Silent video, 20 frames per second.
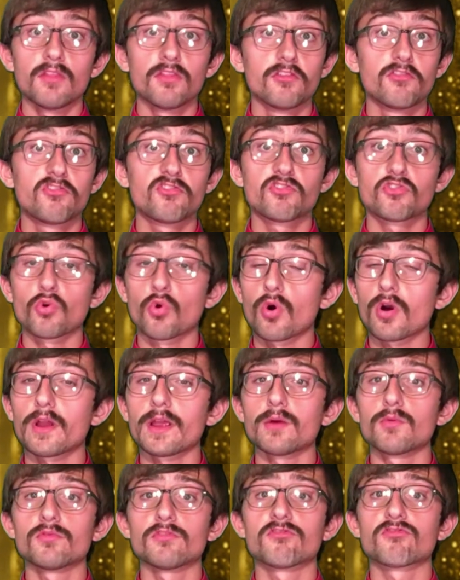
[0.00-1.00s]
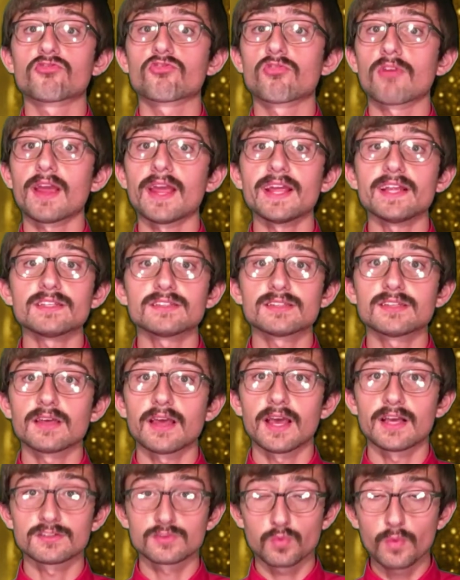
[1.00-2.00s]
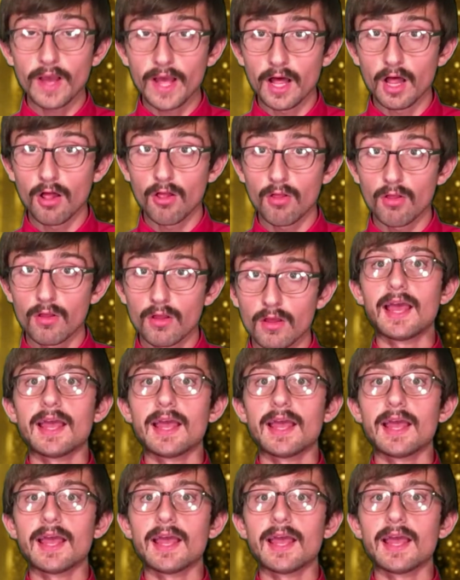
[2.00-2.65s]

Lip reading: The story was great as well,